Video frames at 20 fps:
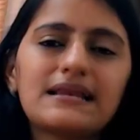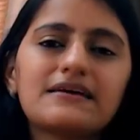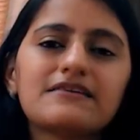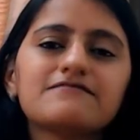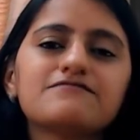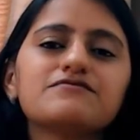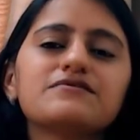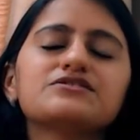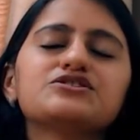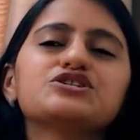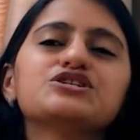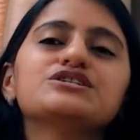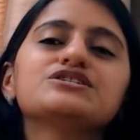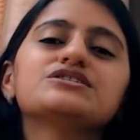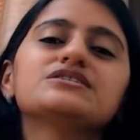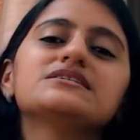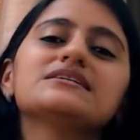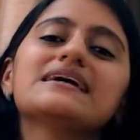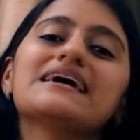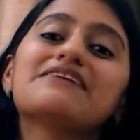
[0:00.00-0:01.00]
I'll give
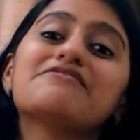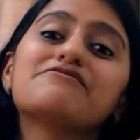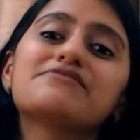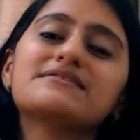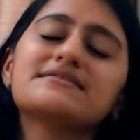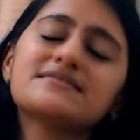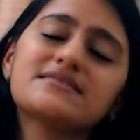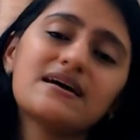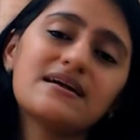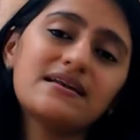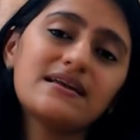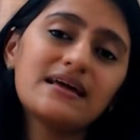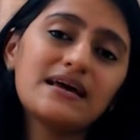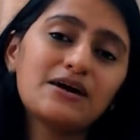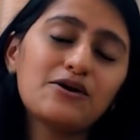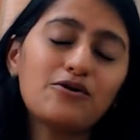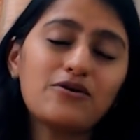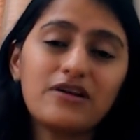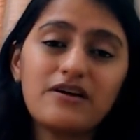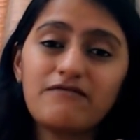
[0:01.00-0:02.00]
GT every
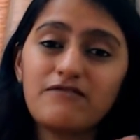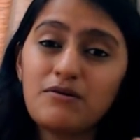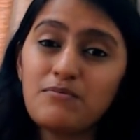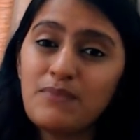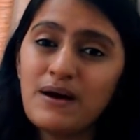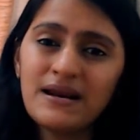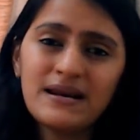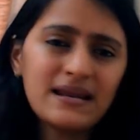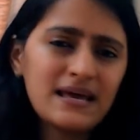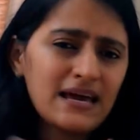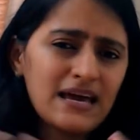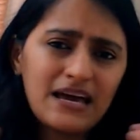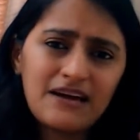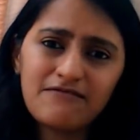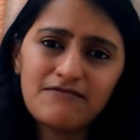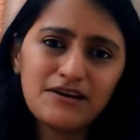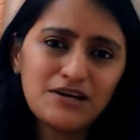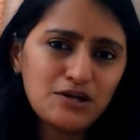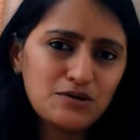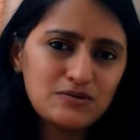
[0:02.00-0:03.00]
Sunday or every Monday,
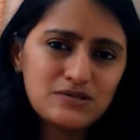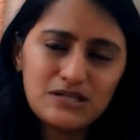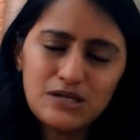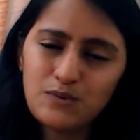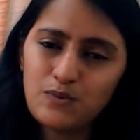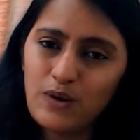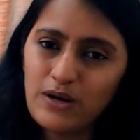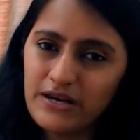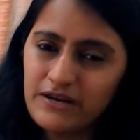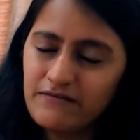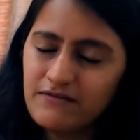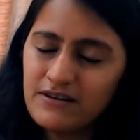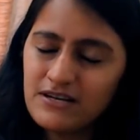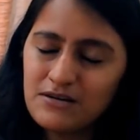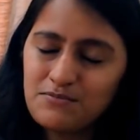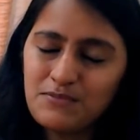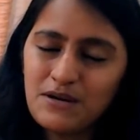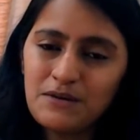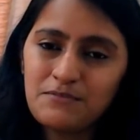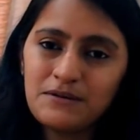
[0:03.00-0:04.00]
every Tuesday, whatever
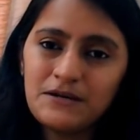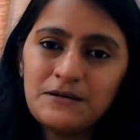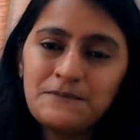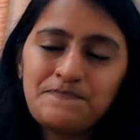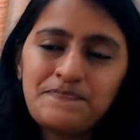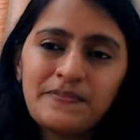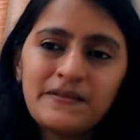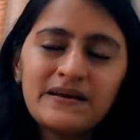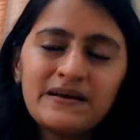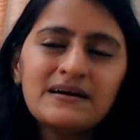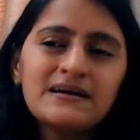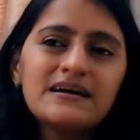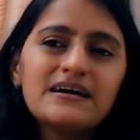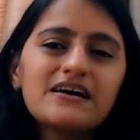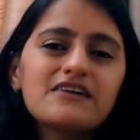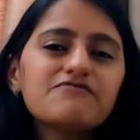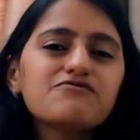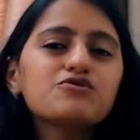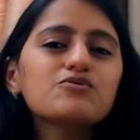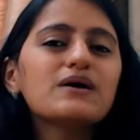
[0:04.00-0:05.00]
it may be.
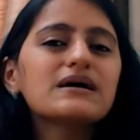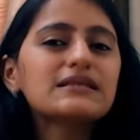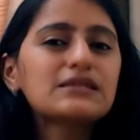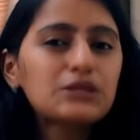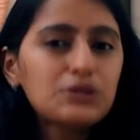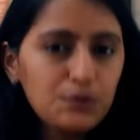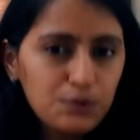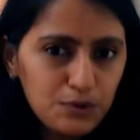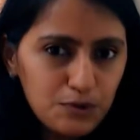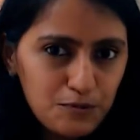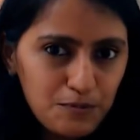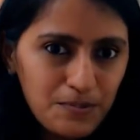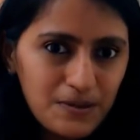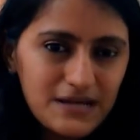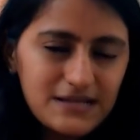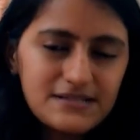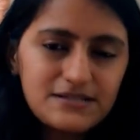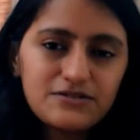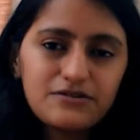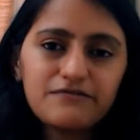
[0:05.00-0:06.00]
If you are too
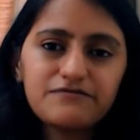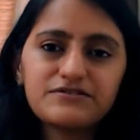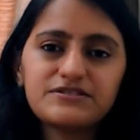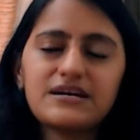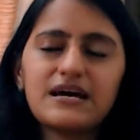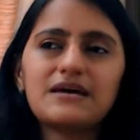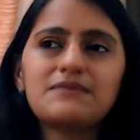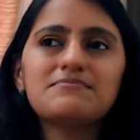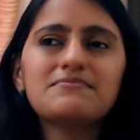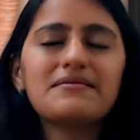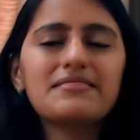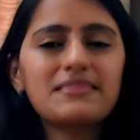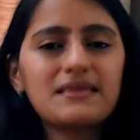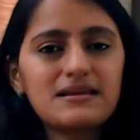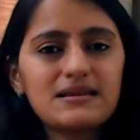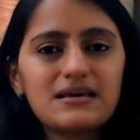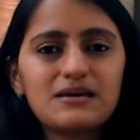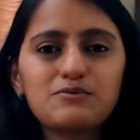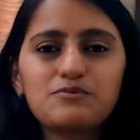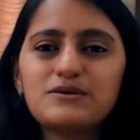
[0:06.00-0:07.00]
pressed of time,
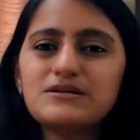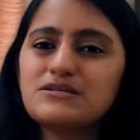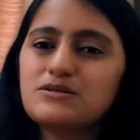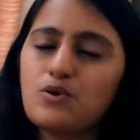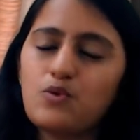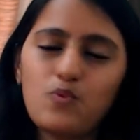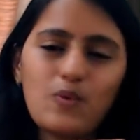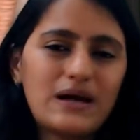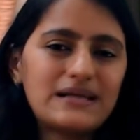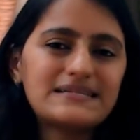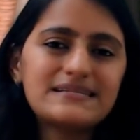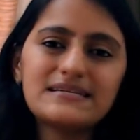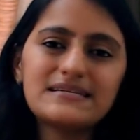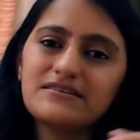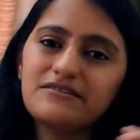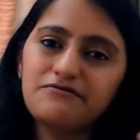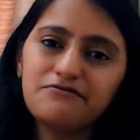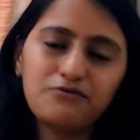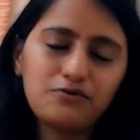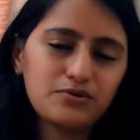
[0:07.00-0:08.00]
then give it once
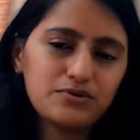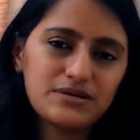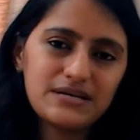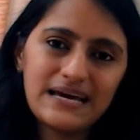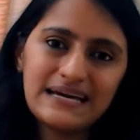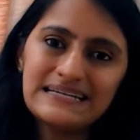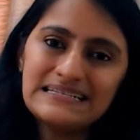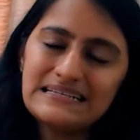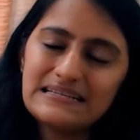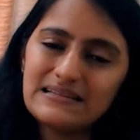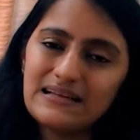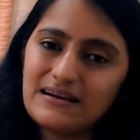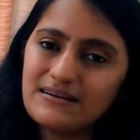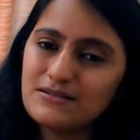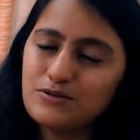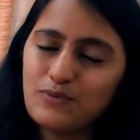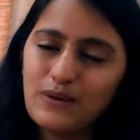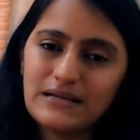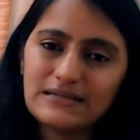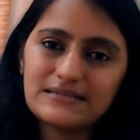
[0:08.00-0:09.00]
in a fortnight,
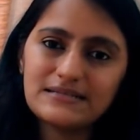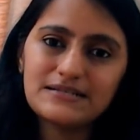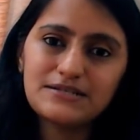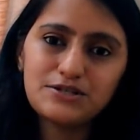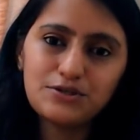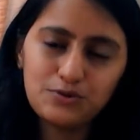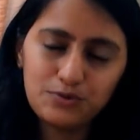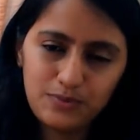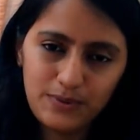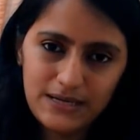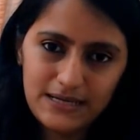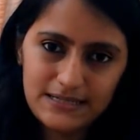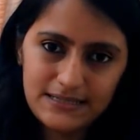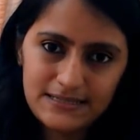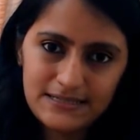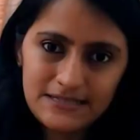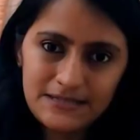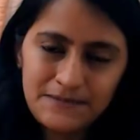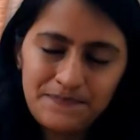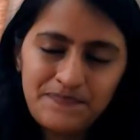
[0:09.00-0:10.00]
that is once in two
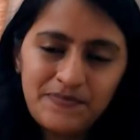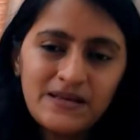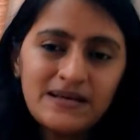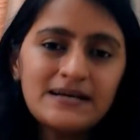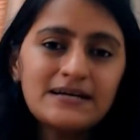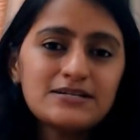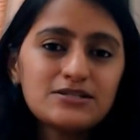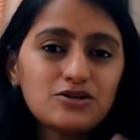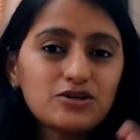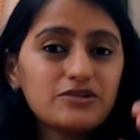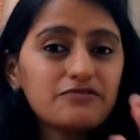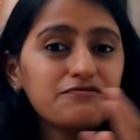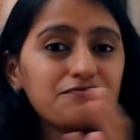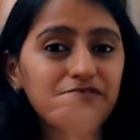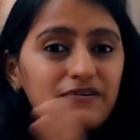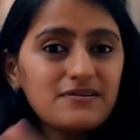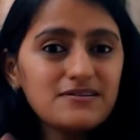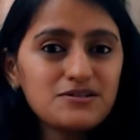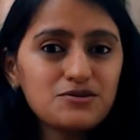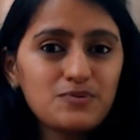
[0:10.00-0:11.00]
weeks. So the
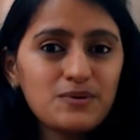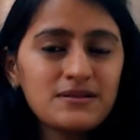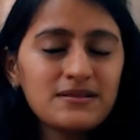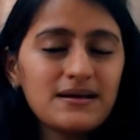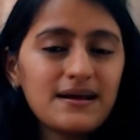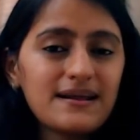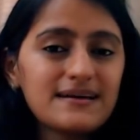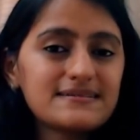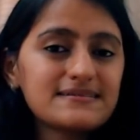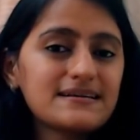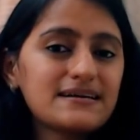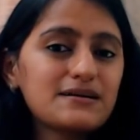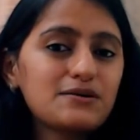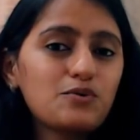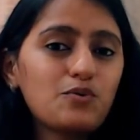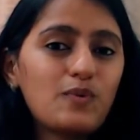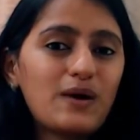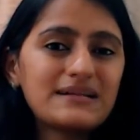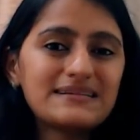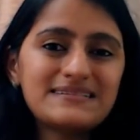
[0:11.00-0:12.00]
first one that I
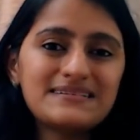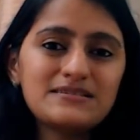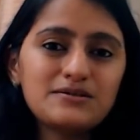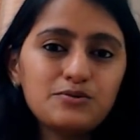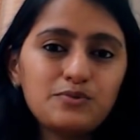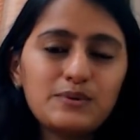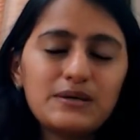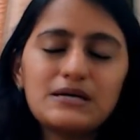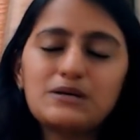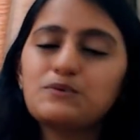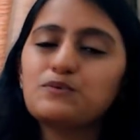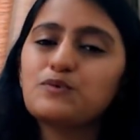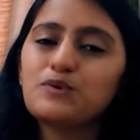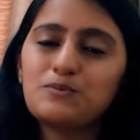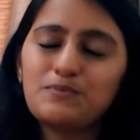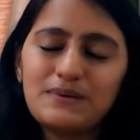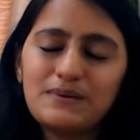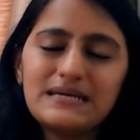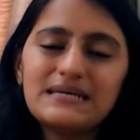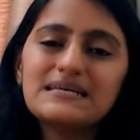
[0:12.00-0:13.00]
said once in a week
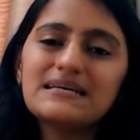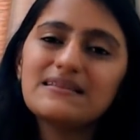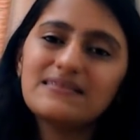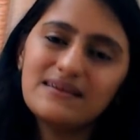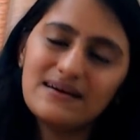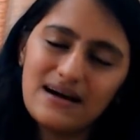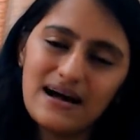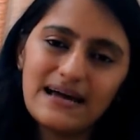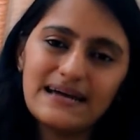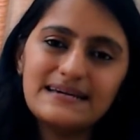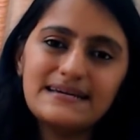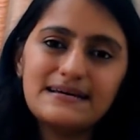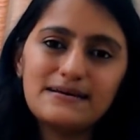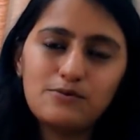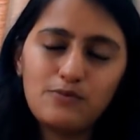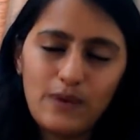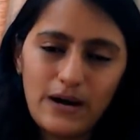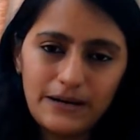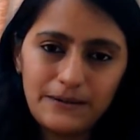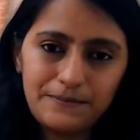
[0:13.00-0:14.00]
would be the
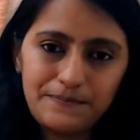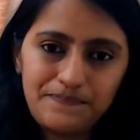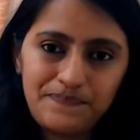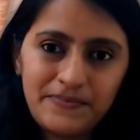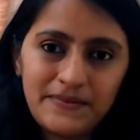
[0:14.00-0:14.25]
ideal one.